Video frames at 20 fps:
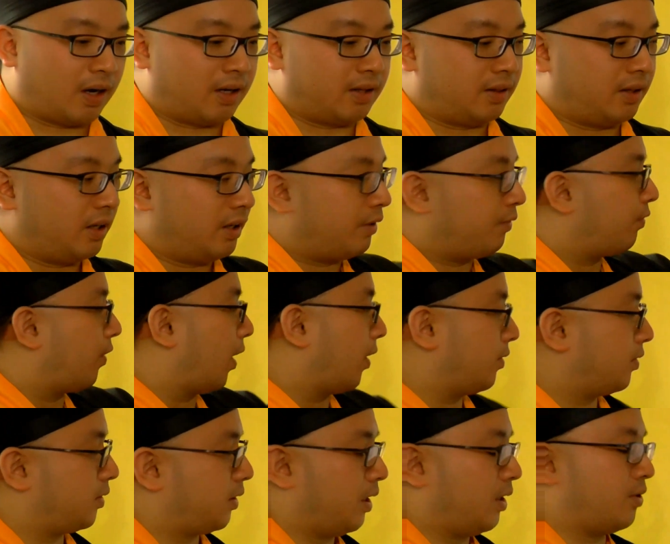these
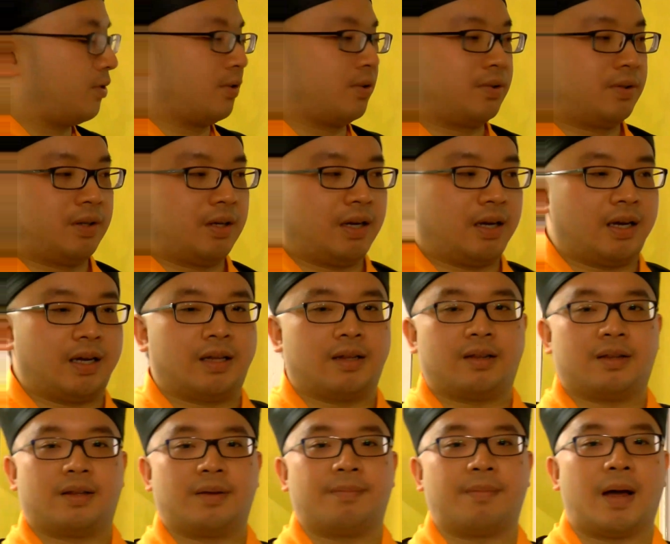5 stages
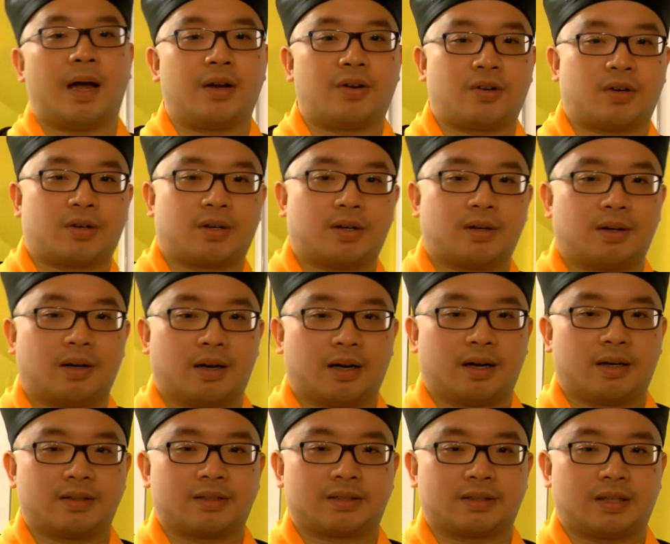in the magic
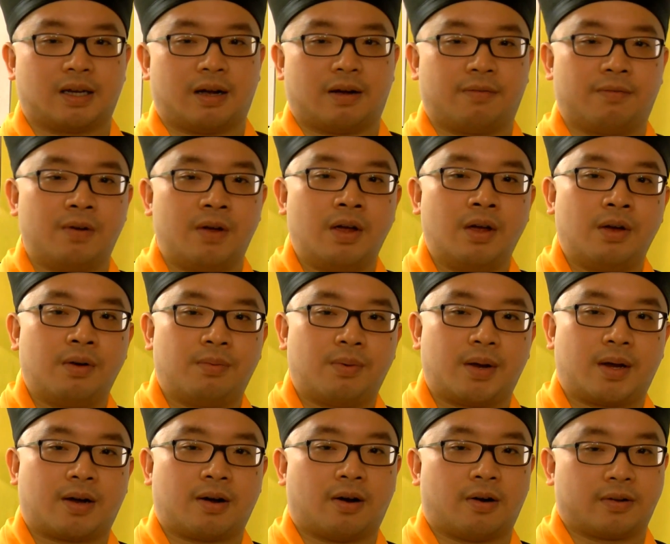stuff,
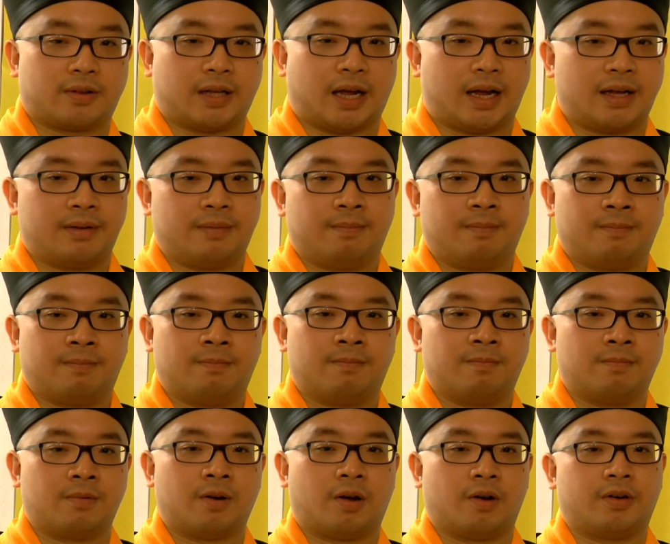we call that
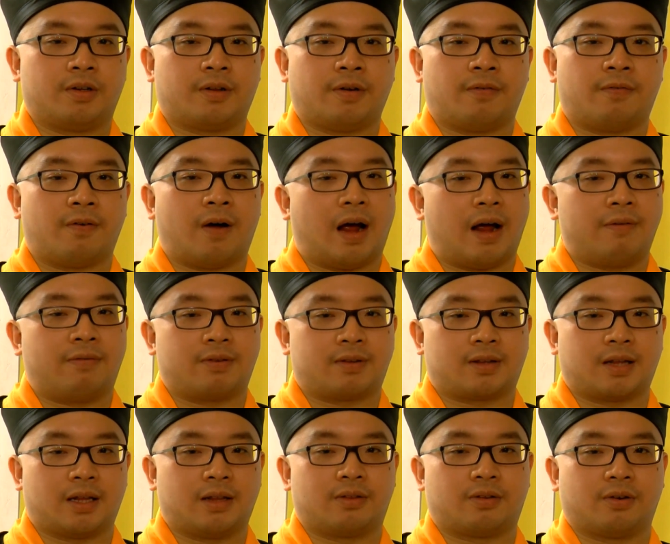the 5
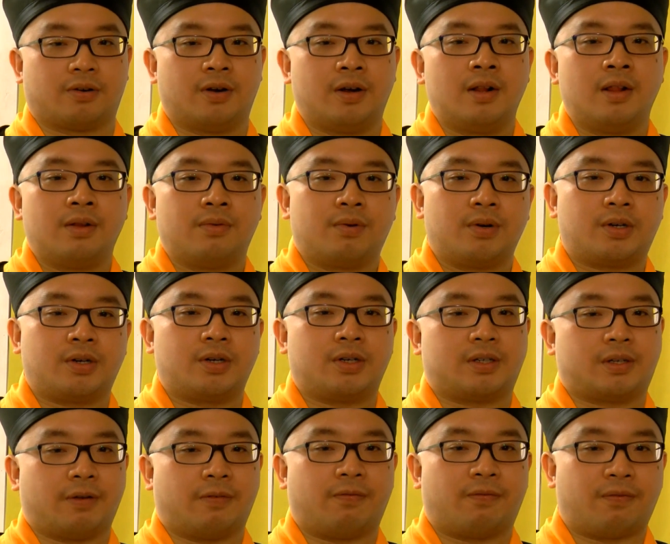thunder, which is
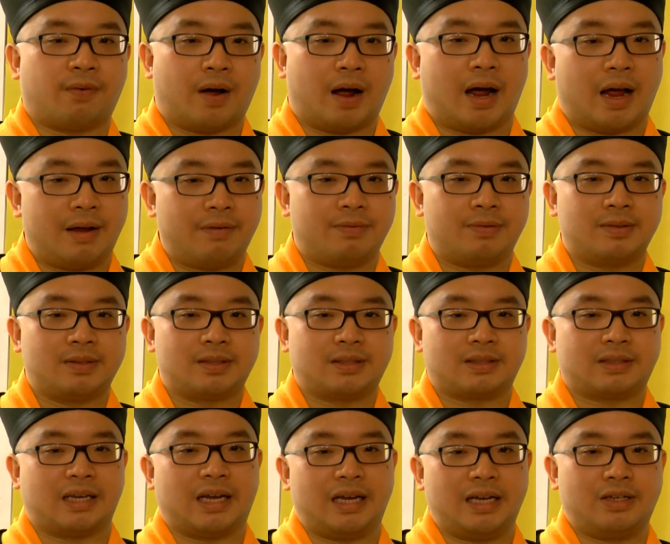the 5
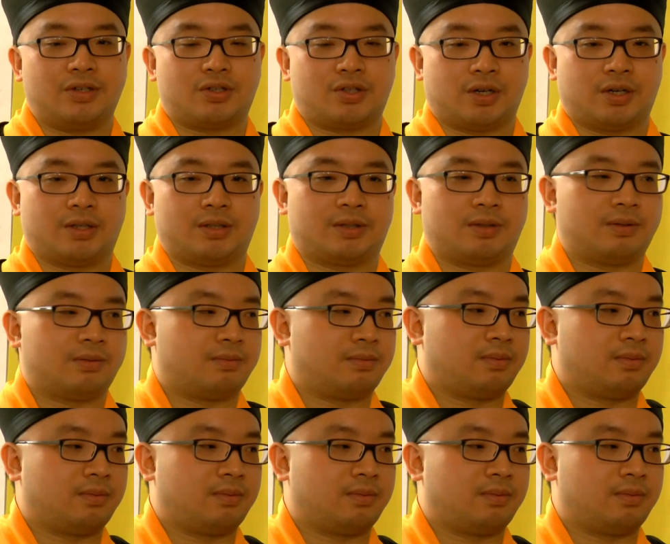stages